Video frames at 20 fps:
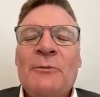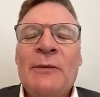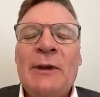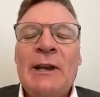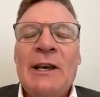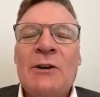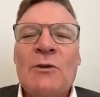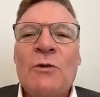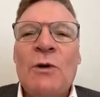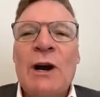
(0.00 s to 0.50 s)

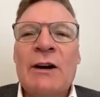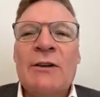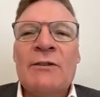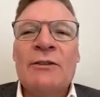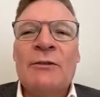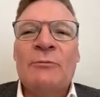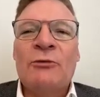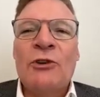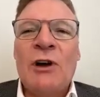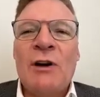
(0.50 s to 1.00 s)
acquired
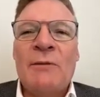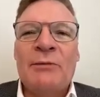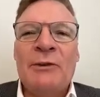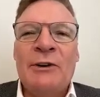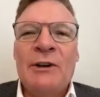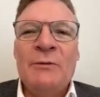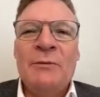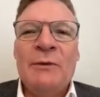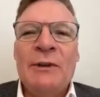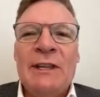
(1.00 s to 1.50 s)
the
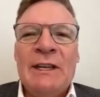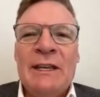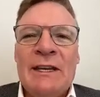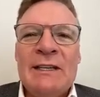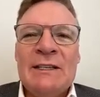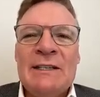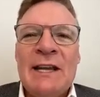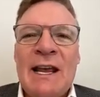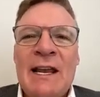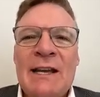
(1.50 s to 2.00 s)
property with the
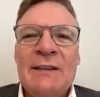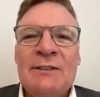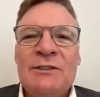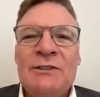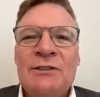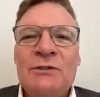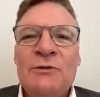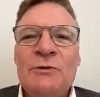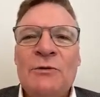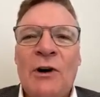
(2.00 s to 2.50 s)
intent
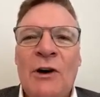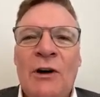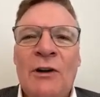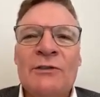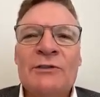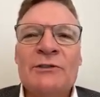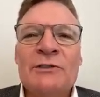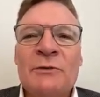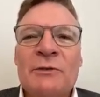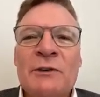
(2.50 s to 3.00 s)
to
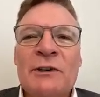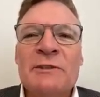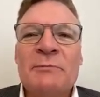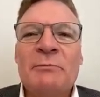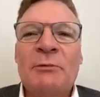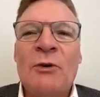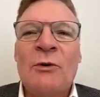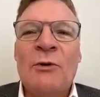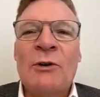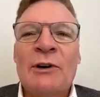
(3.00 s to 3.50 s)
also
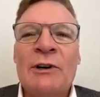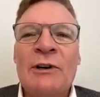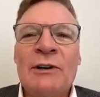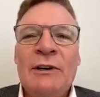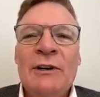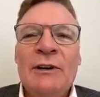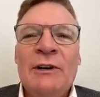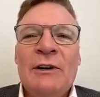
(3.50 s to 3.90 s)
explore